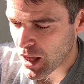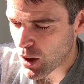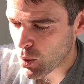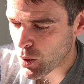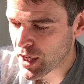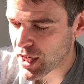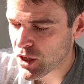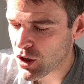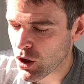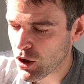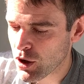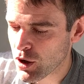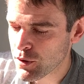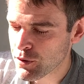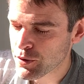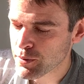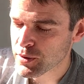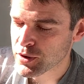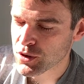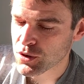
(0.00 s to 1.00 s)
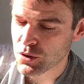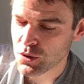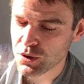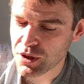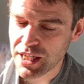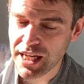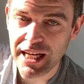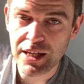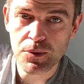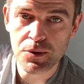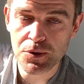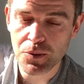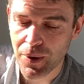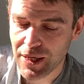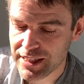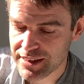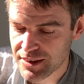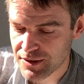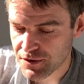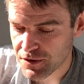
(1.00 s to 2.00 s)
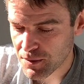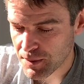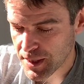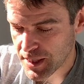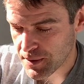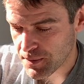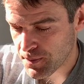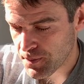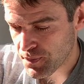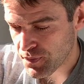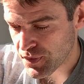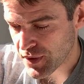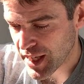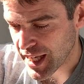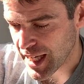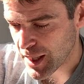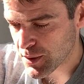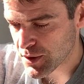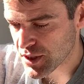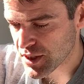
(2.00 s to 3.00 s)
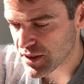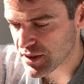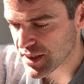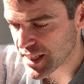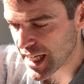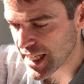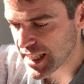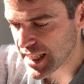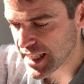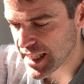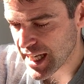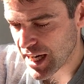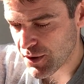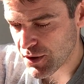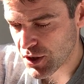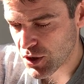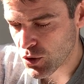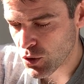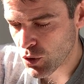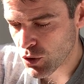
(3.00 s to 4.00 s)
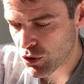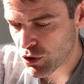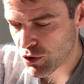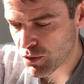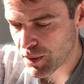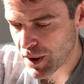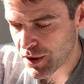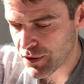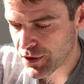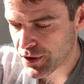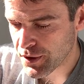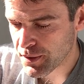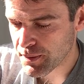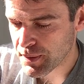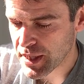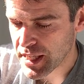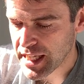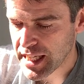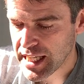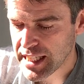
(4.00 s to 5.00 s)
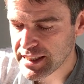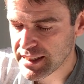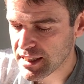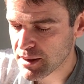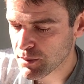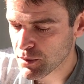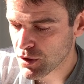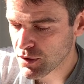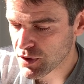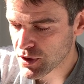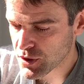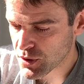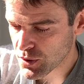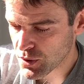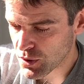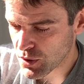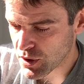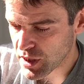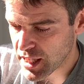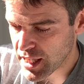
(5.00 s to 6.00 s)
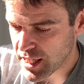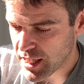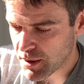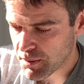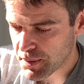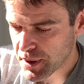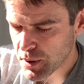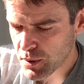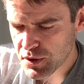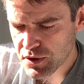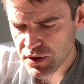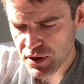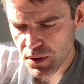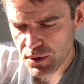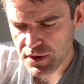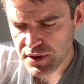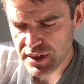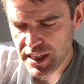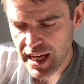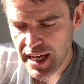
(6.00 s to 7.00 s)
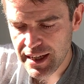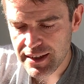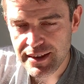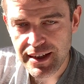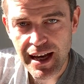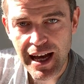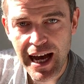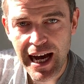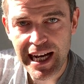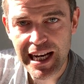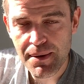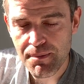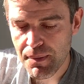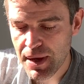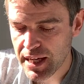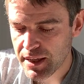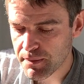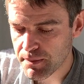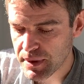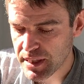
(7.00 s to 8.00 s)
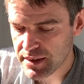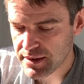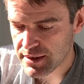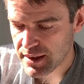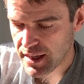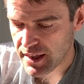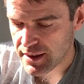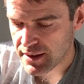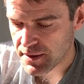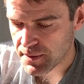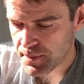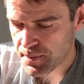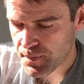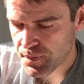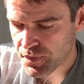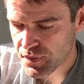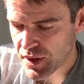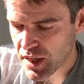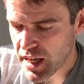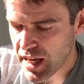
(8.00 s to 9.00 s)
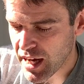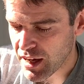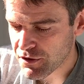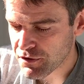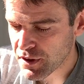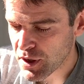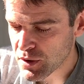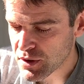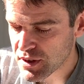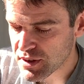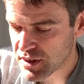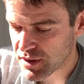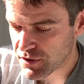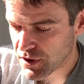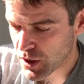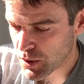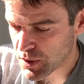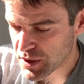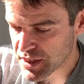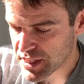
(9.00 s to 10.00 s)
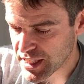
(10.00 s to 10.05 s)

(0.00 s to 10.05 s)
When I got home from school, the leg was waiting for me. It was just standing there in the corner of my room. It didn't move at all, but it was so sad, and it made me sad. I felt as if I were a